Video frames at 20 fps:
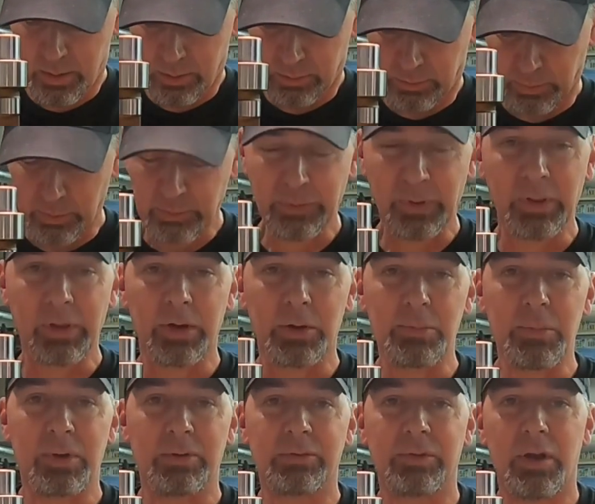So it's a little
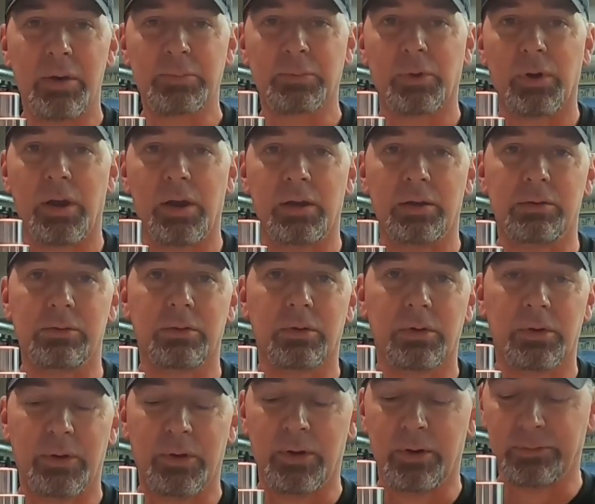bit of an upgrade
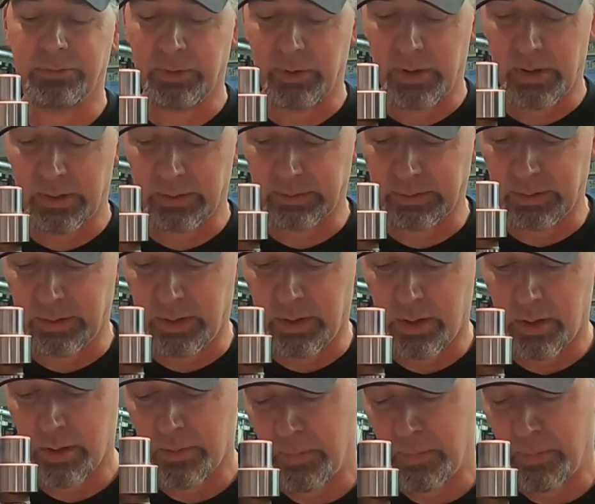for Hussey,